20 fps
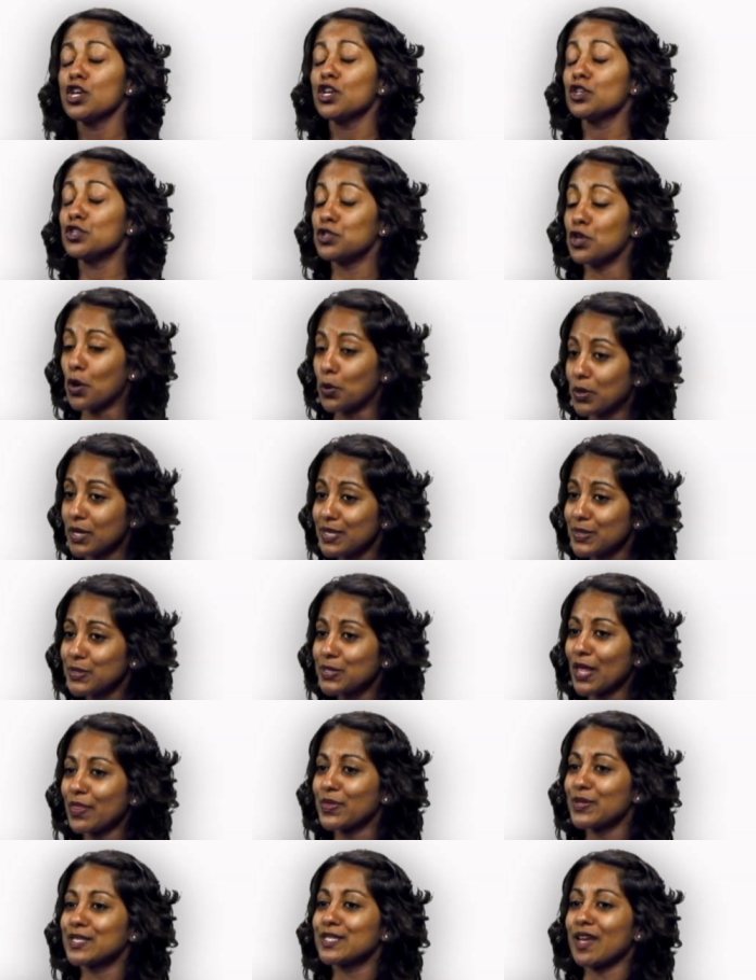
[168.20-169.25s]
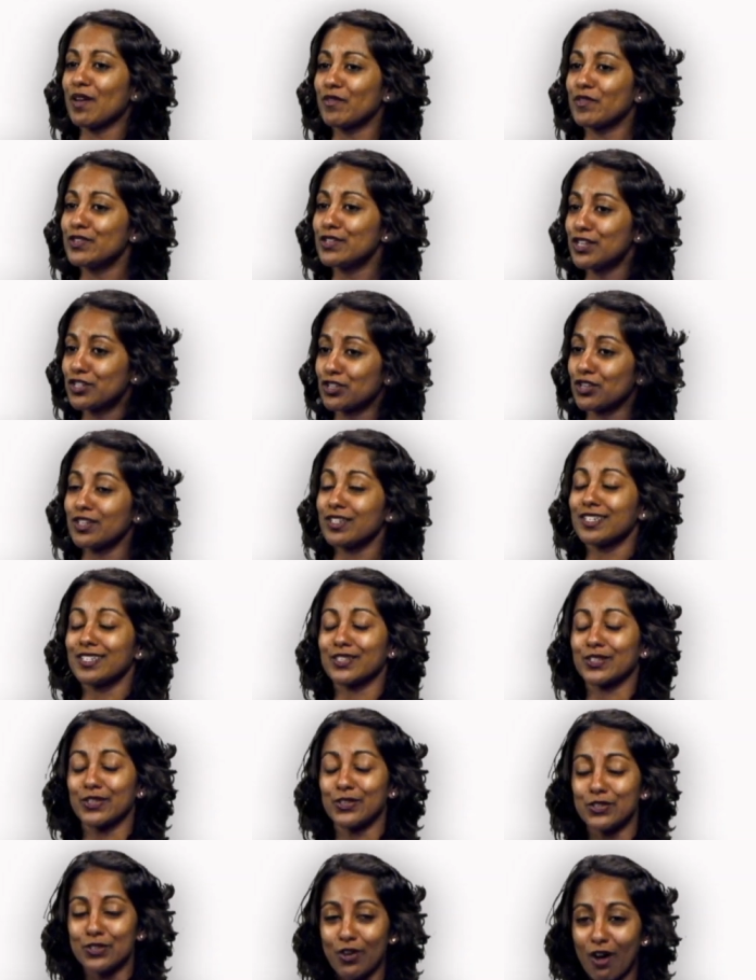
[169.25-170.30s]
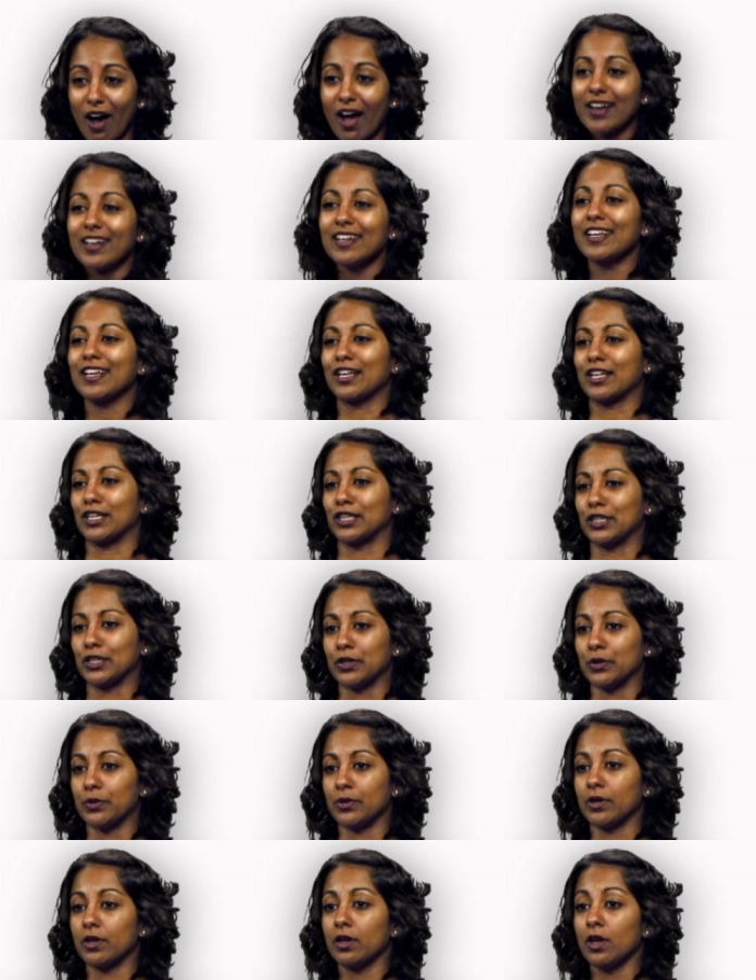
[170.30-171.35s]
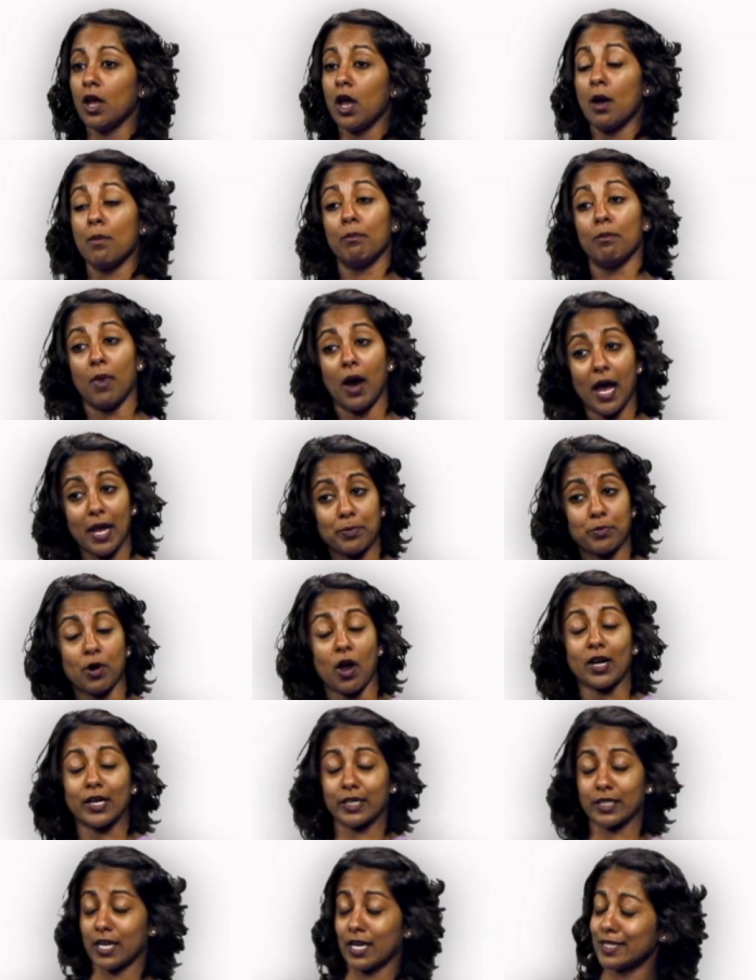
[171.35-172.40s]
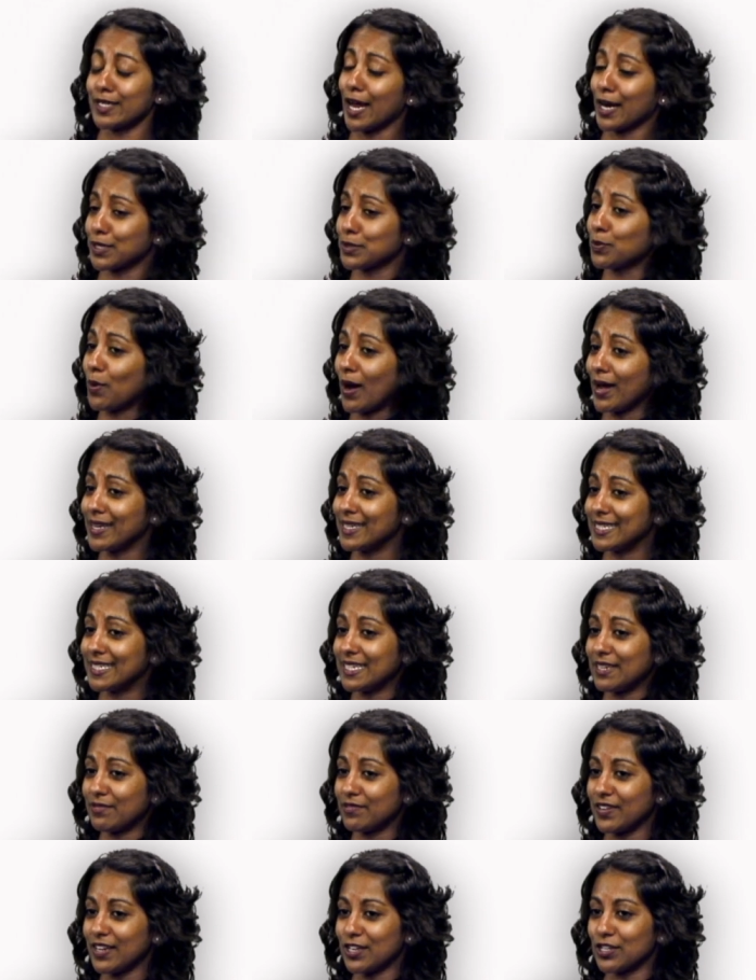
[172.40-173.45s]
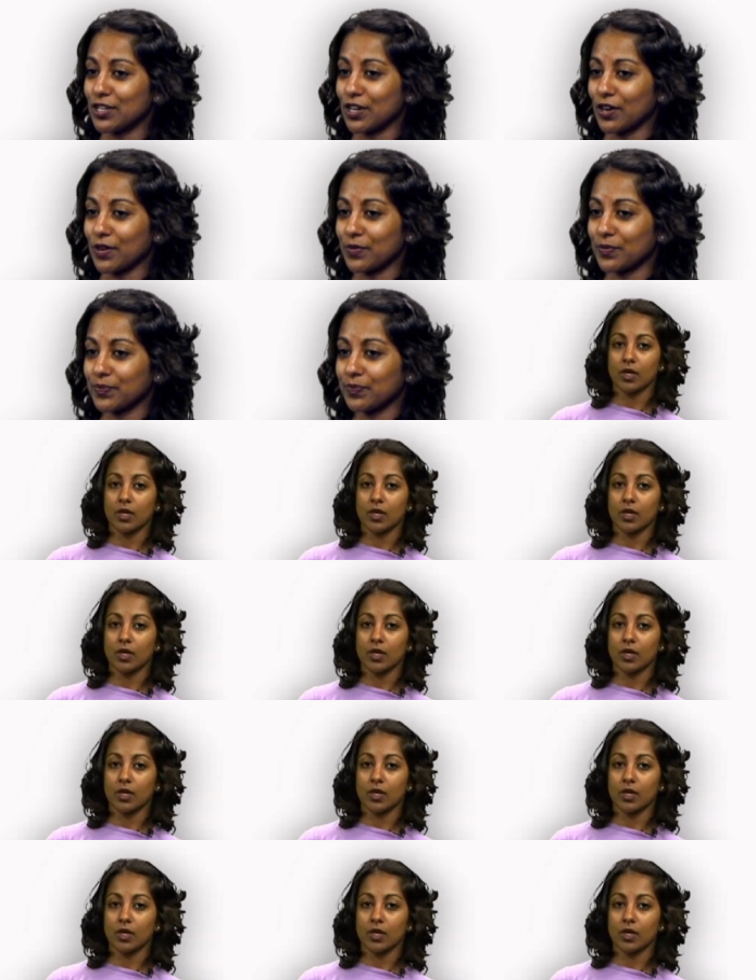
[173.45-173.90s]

Notice that this definition does not include my product has X, Y, and Z feature.